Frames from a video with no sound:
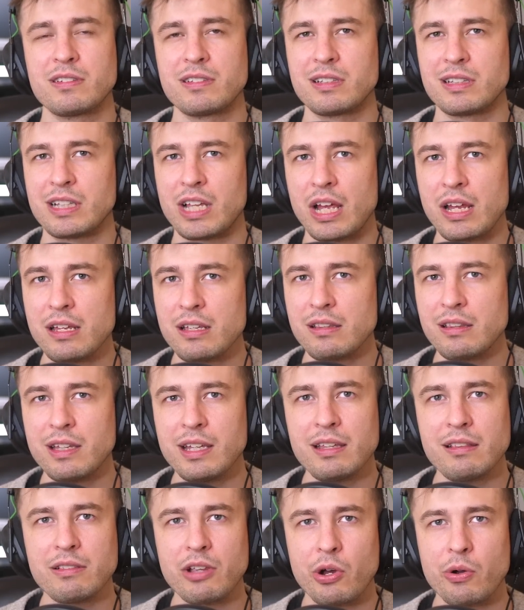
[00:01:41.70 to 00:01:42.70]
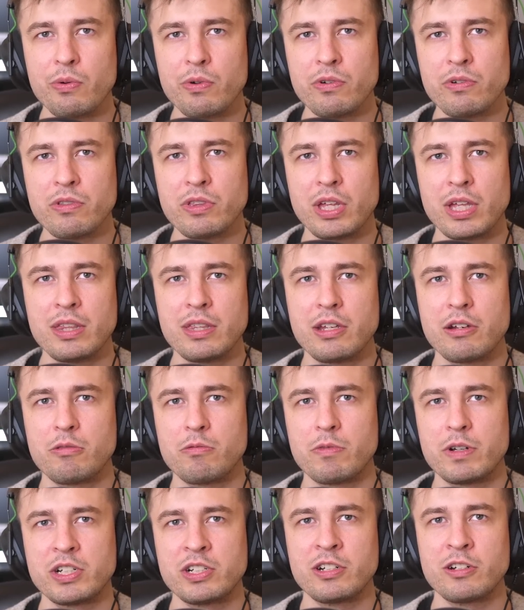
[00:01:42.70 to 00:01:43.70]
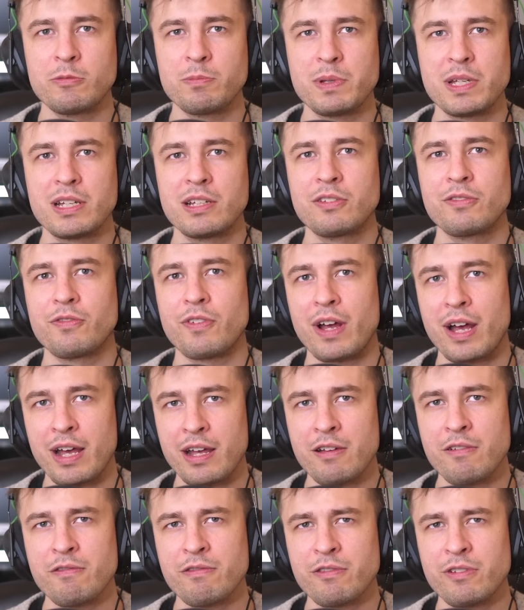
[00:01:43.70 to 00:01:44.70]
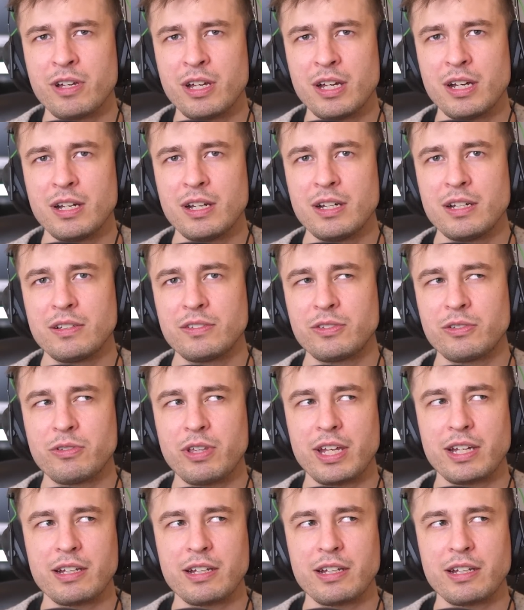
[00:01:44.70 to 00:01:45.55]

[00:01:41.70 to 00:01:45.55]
slightly lower than the original PS5. Yeah. So,